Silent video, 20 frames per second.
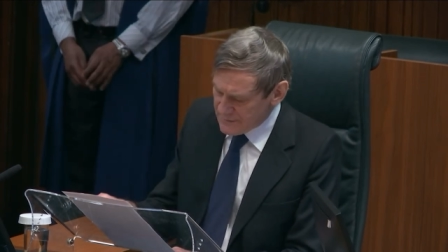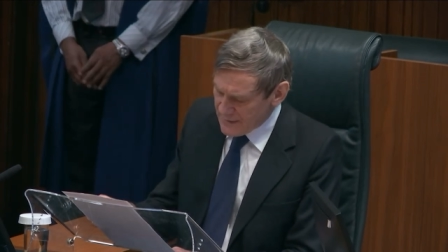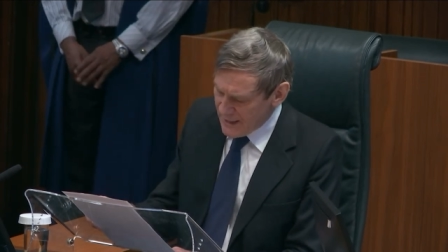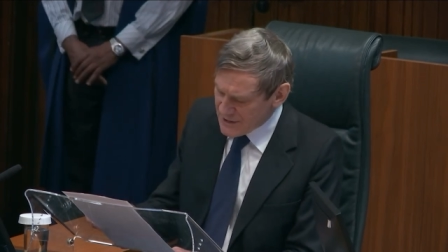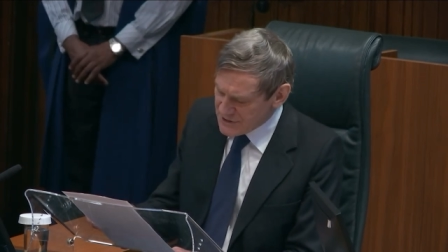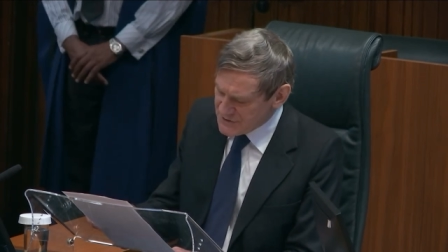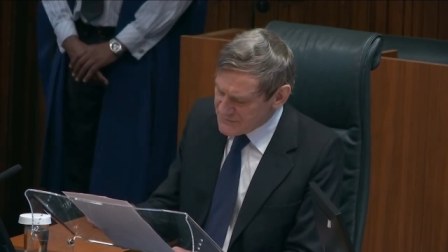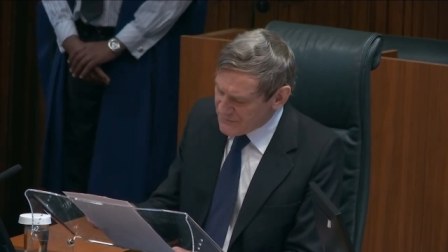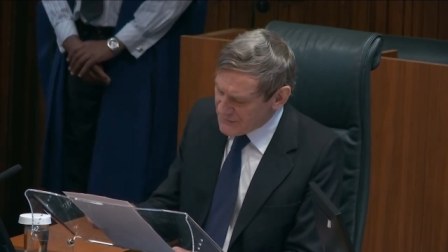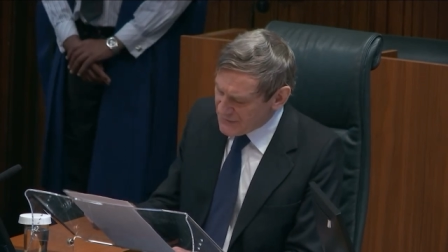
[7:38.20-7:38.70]

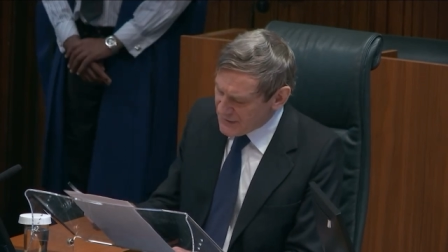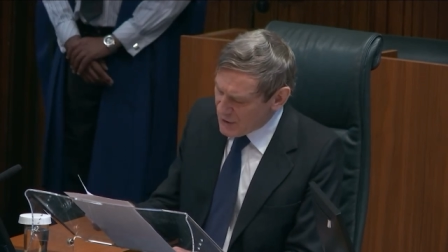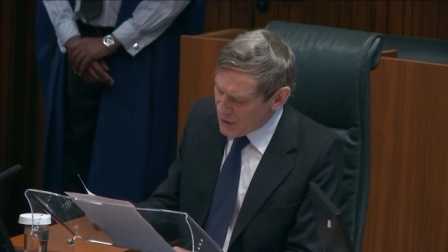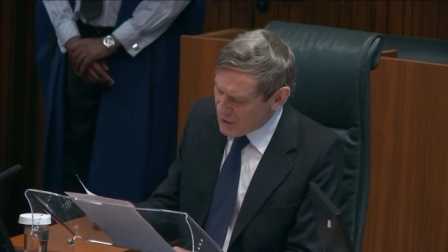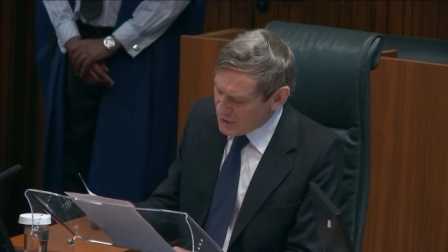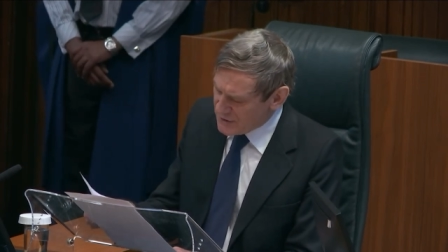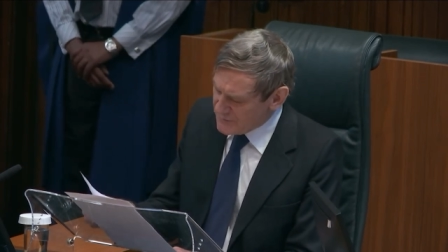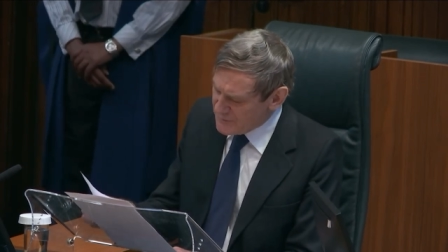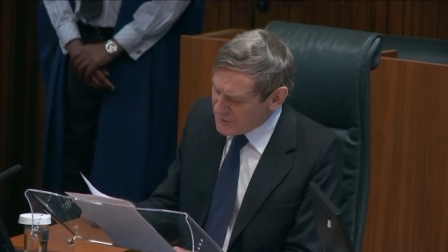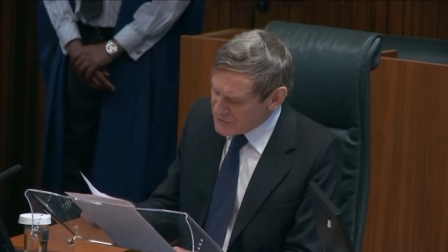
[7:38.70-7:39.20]
As for the
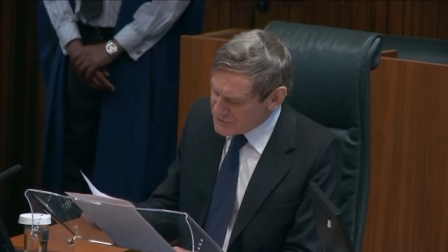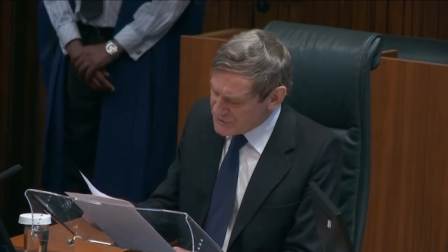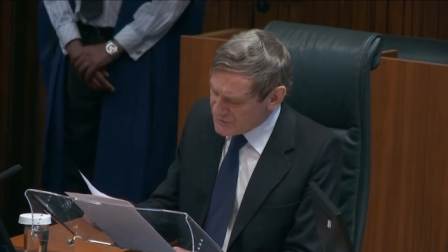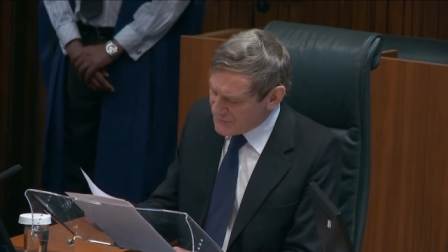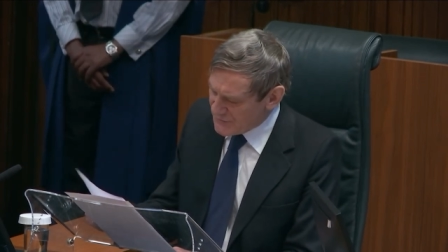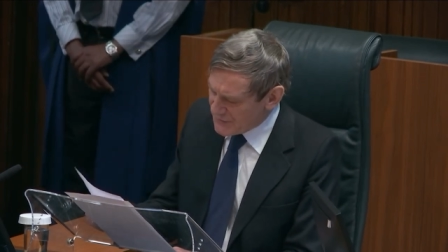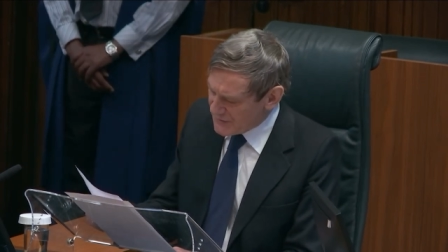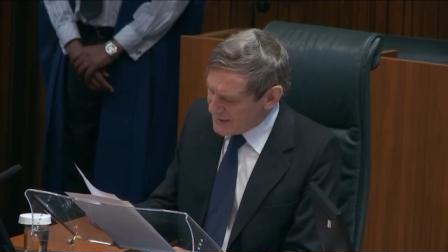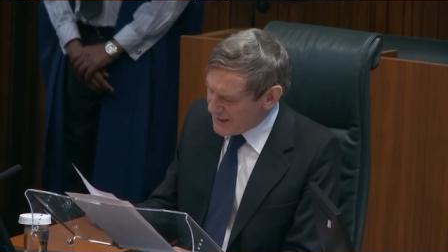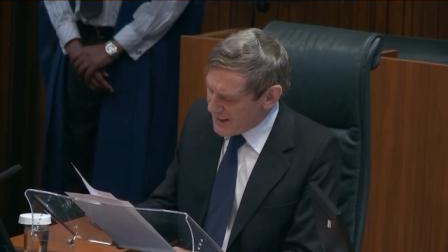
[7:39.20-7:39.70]
argument
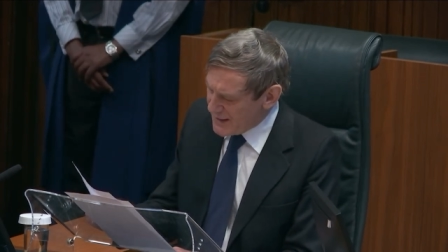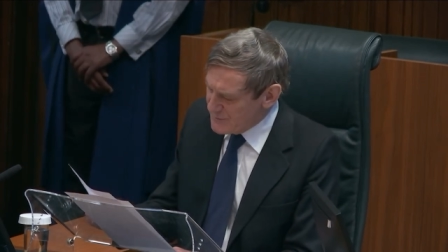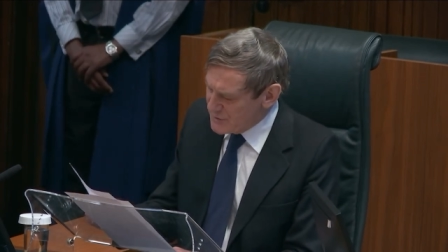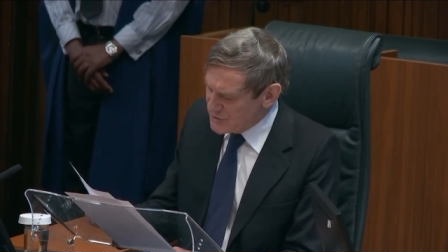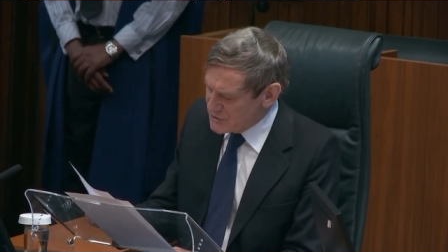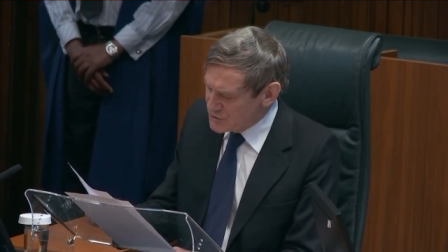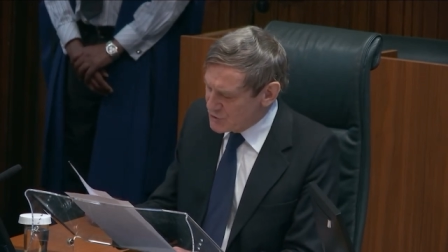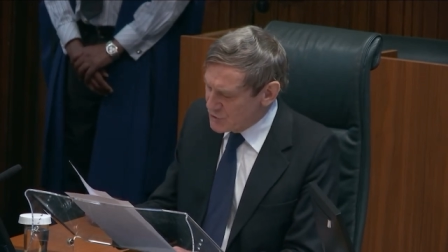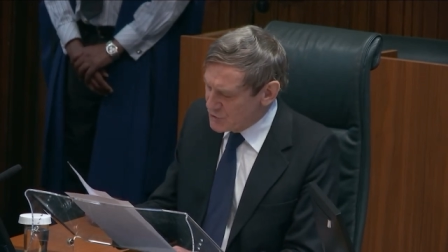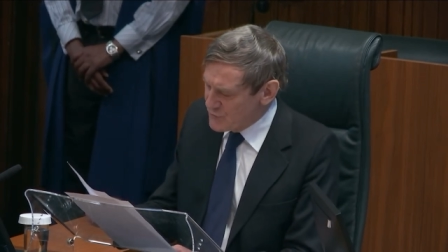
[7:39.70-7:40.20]
that the
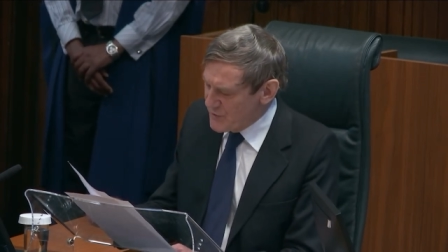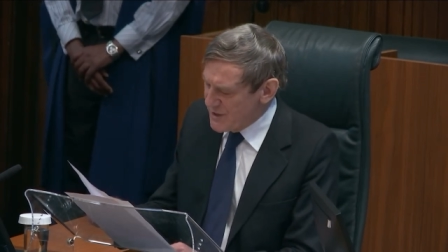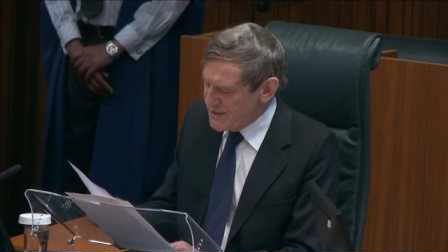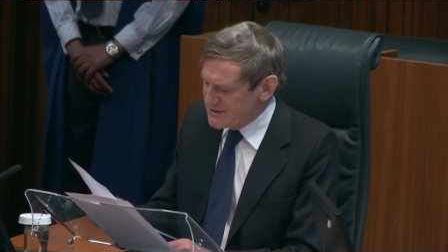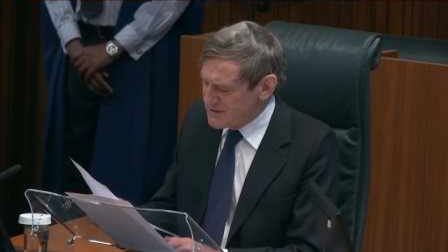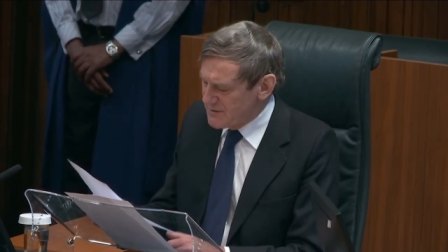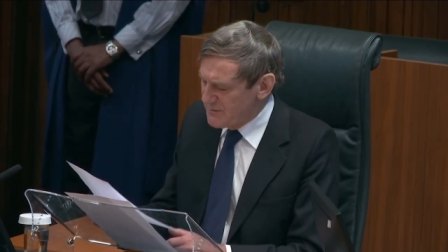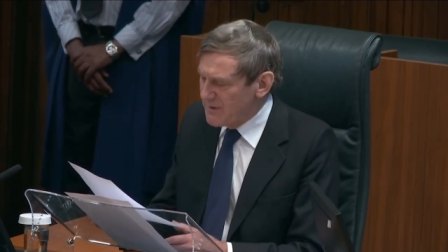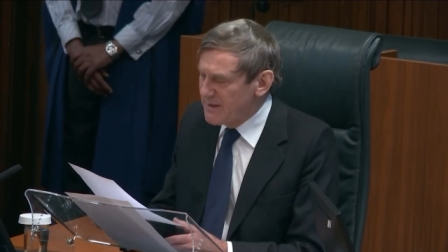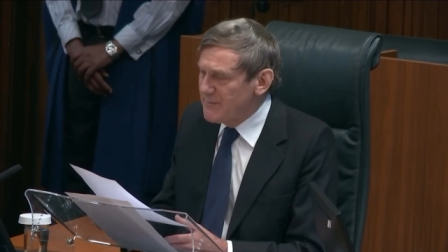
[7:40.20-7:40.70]
claimants could
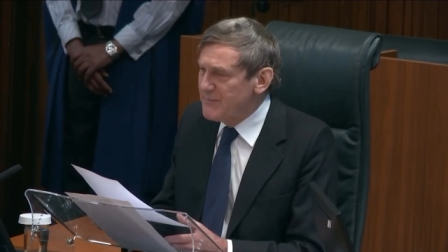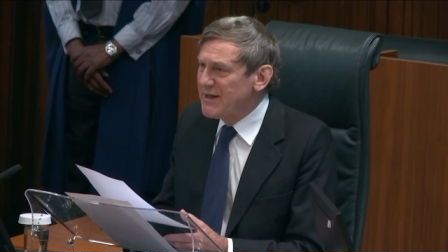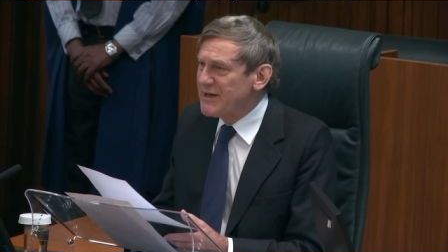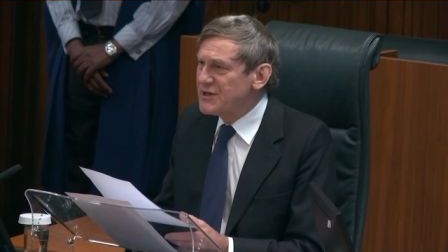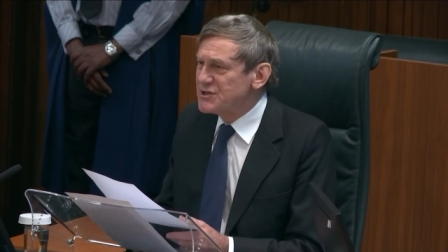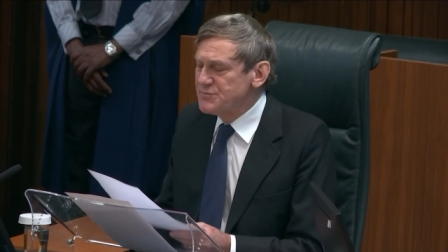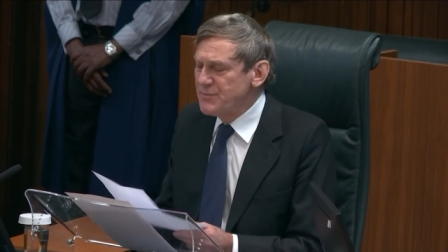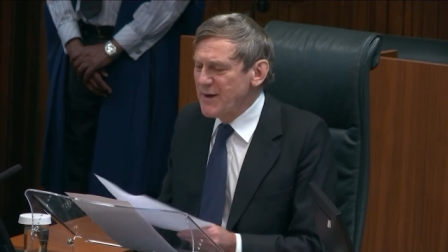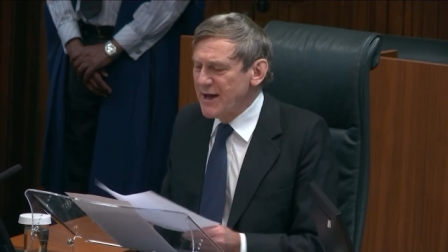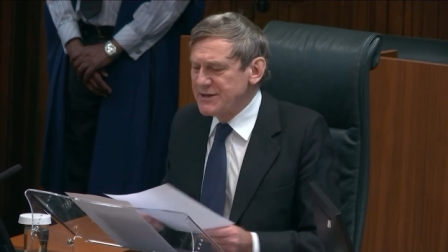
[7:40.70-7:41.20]
reasonably be
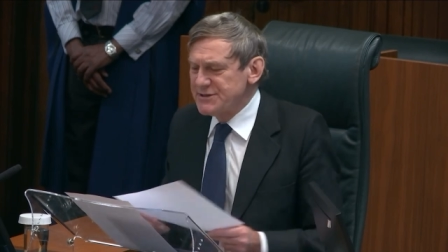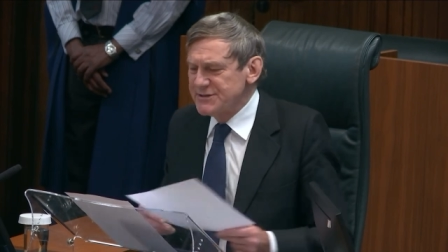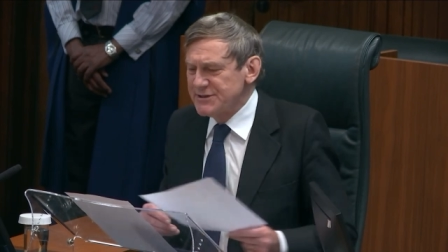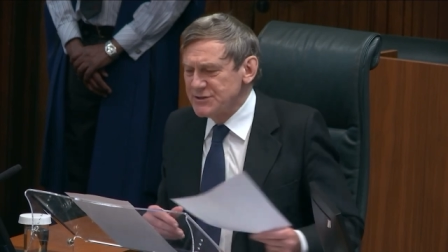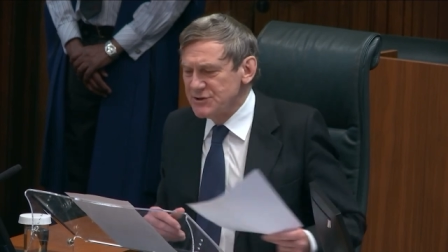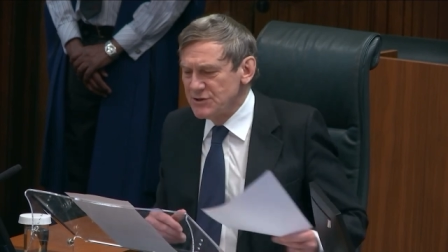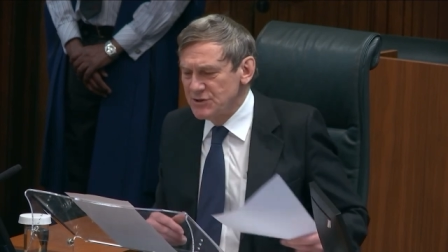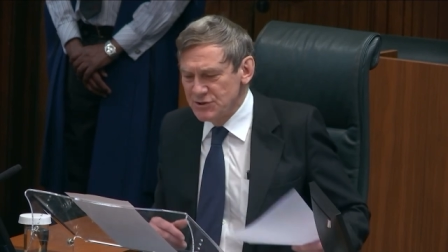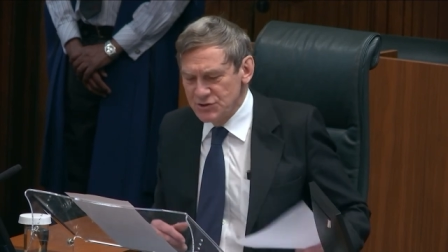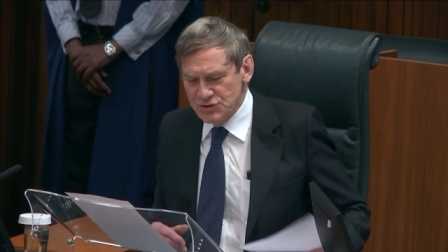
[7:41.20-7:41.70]

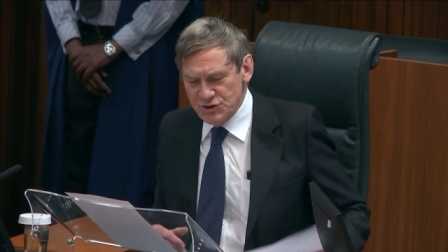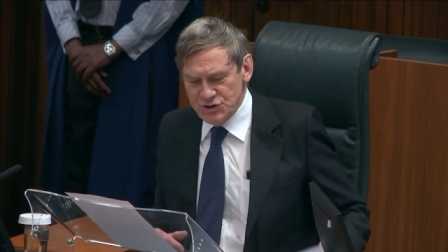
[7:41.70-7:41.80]
expected